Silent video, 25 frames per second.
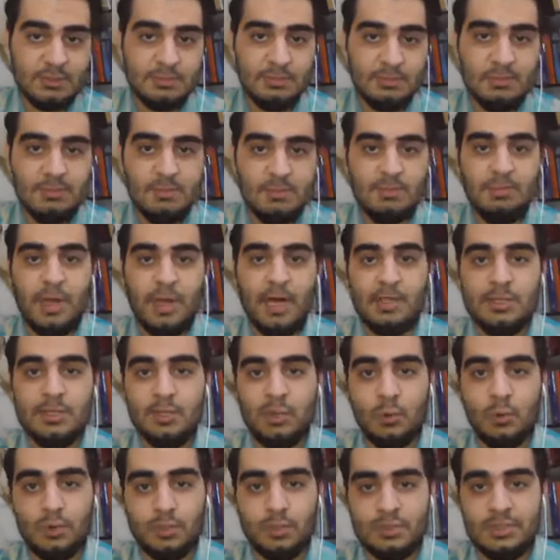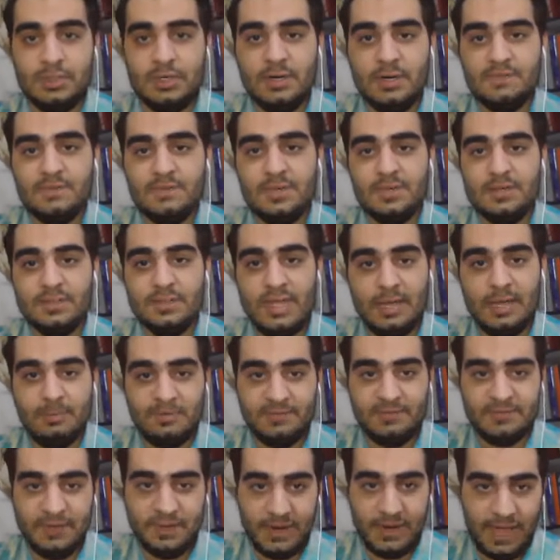by the order of their time of
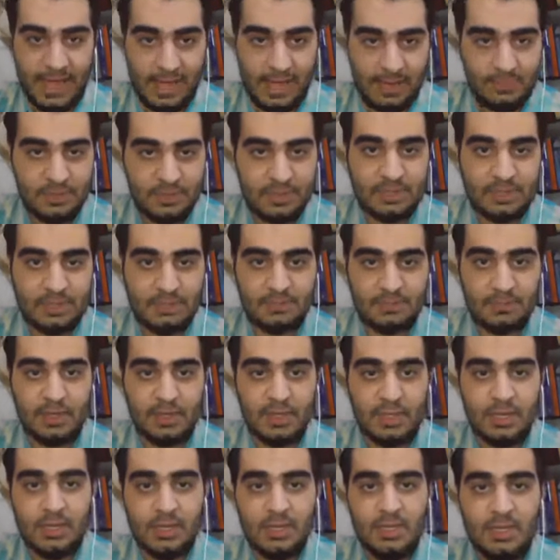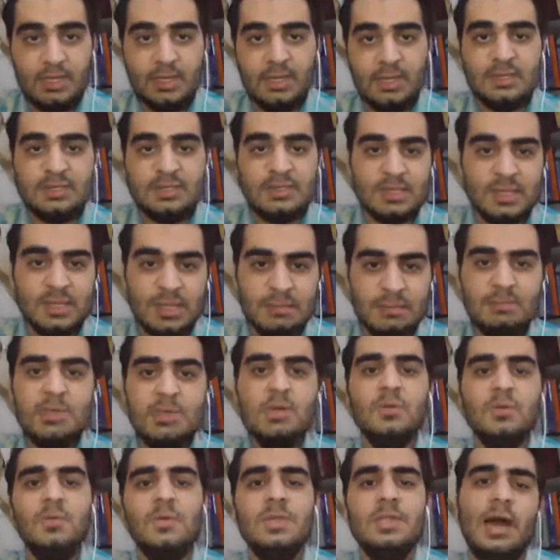their happening. It's imbued
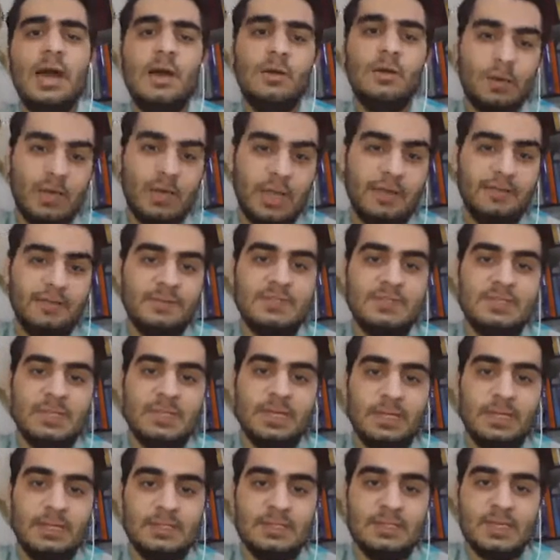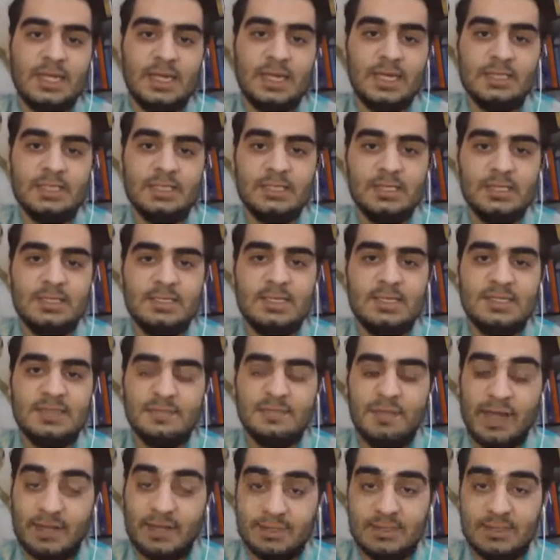with our lifestyles, and this
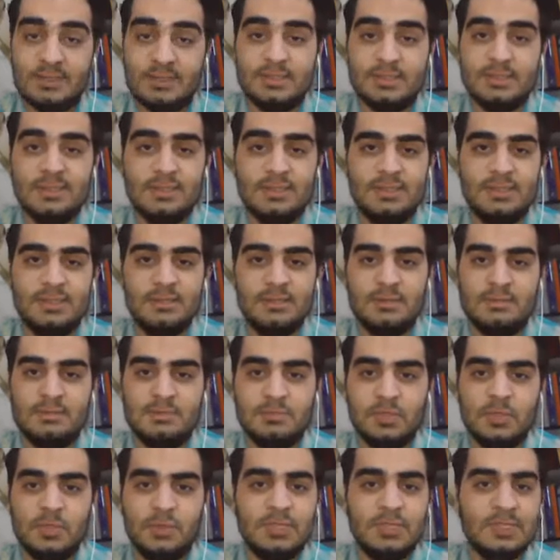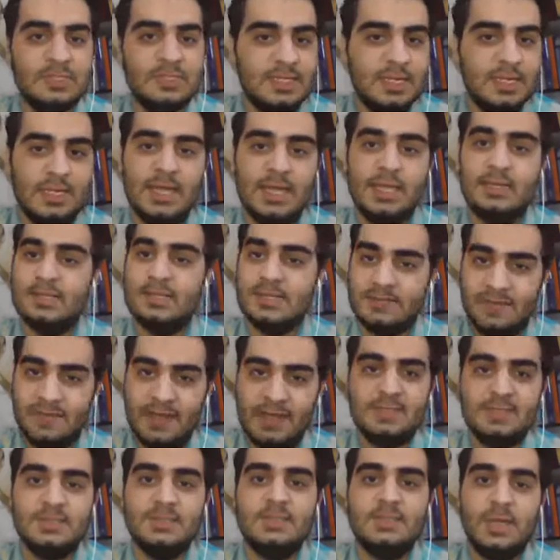fact is, we can say that this fact
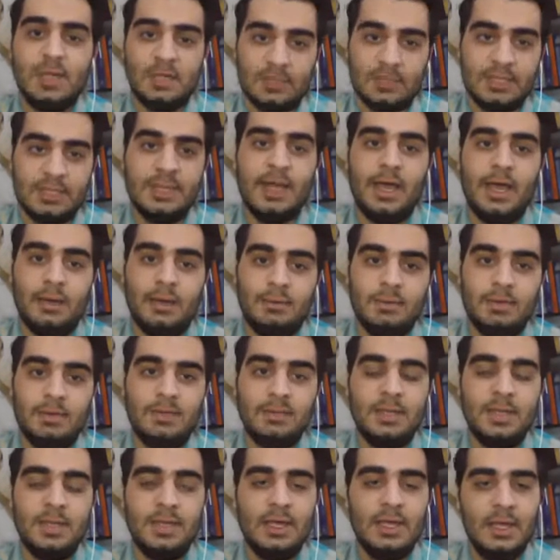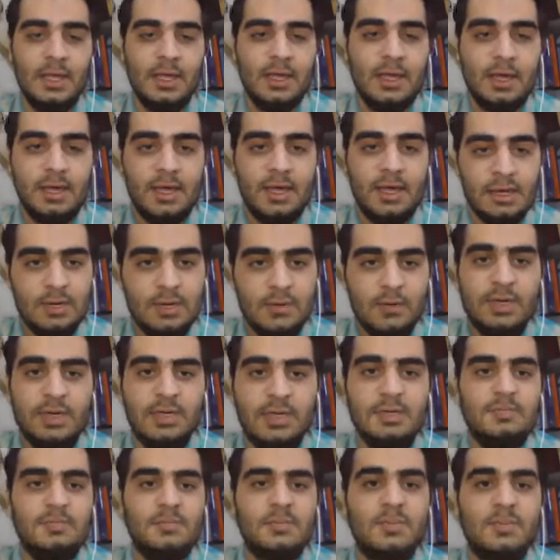is undeniable. Anyway,
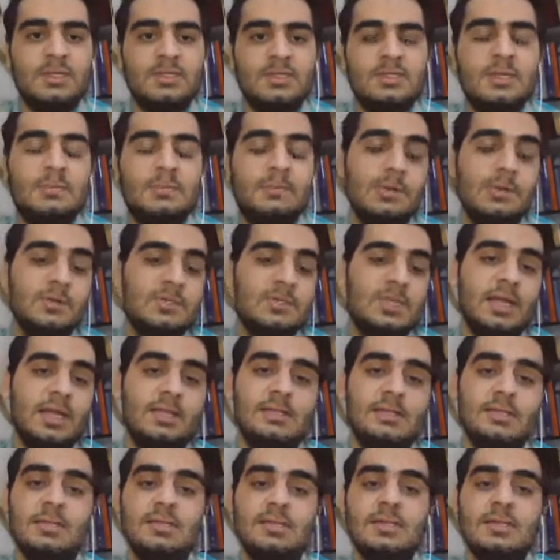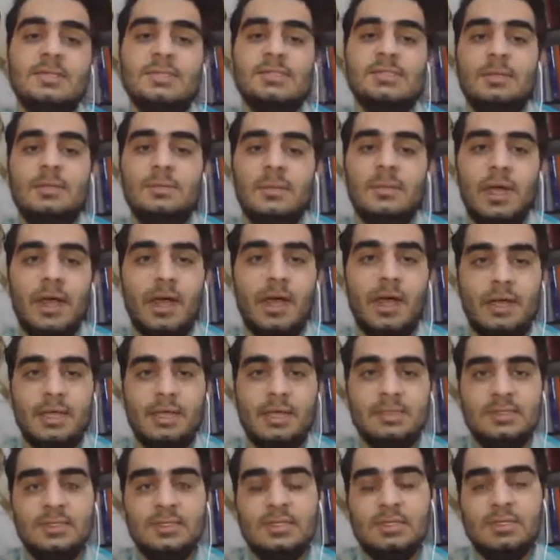suppose that some guy is
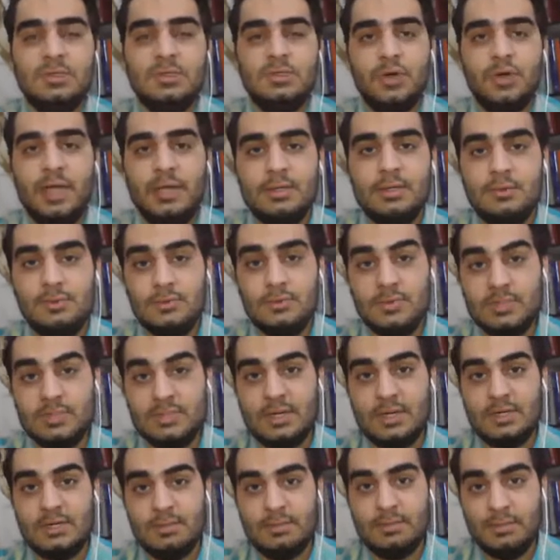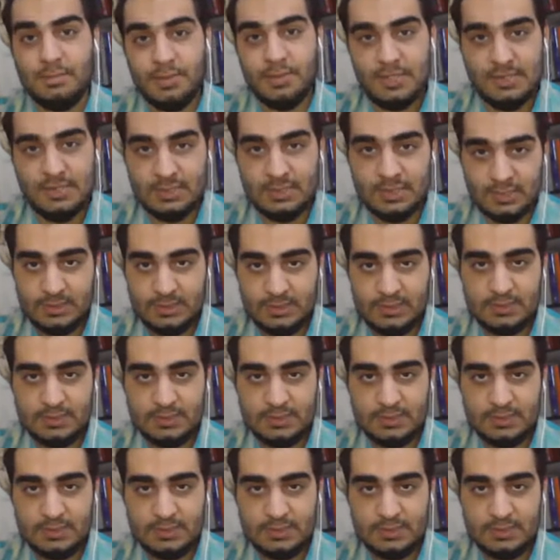trying to start up a business,